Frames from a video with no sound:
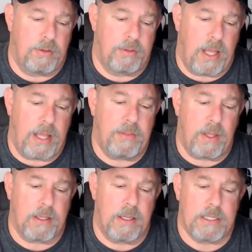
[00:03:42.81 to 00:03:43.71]
take
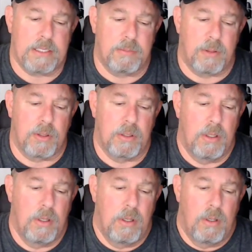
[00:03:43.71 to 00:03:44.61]
that customer
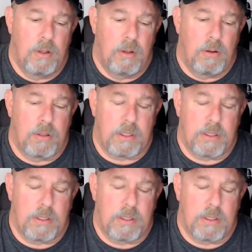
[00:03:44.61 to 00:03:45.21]
on